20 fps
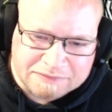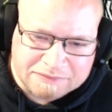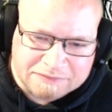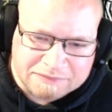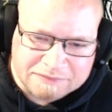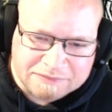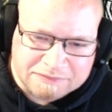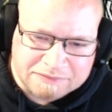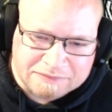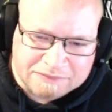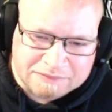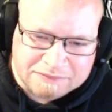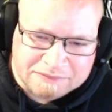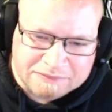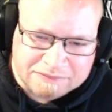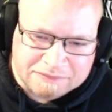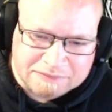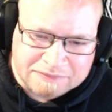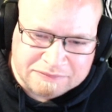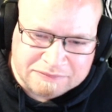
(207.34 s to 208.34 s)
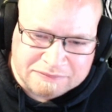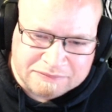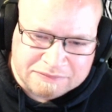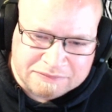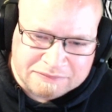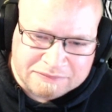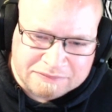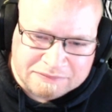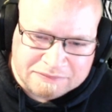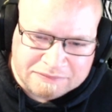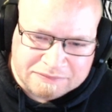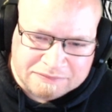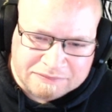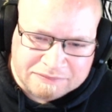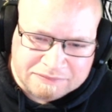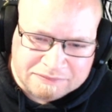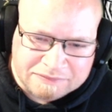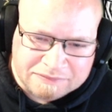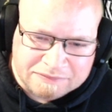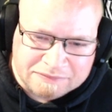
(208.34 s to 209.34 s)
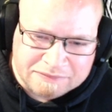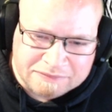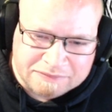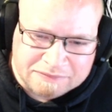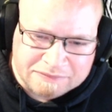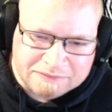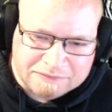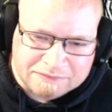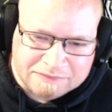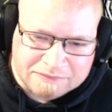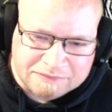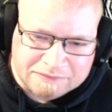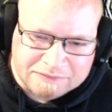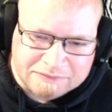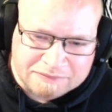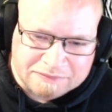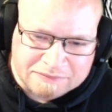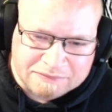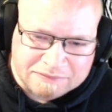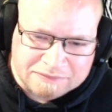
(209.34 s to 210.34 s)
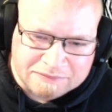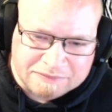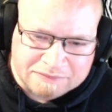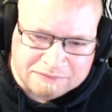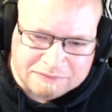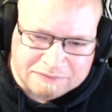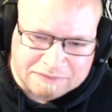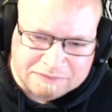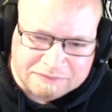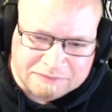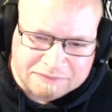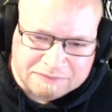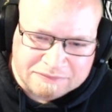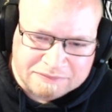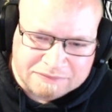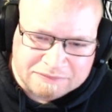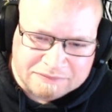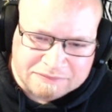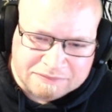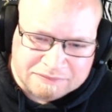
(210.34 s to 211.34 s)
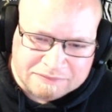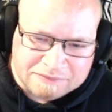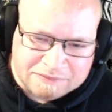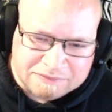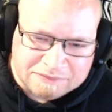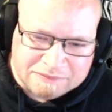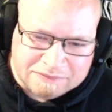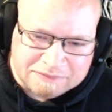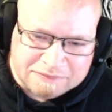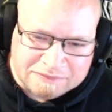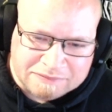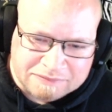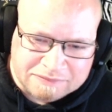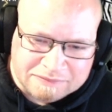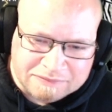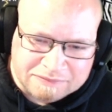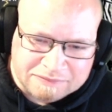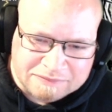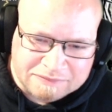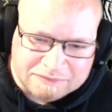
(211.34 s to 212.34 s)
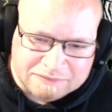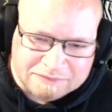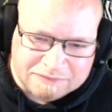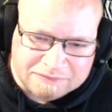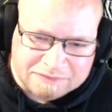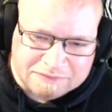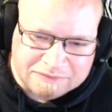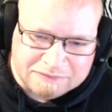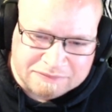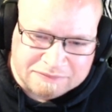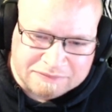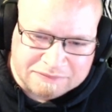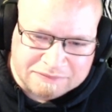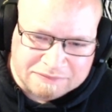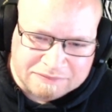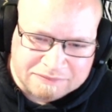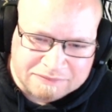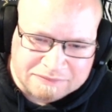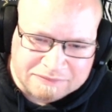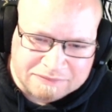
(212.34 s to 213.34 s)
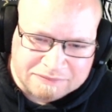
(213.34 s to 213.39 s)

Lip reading: (not speaking)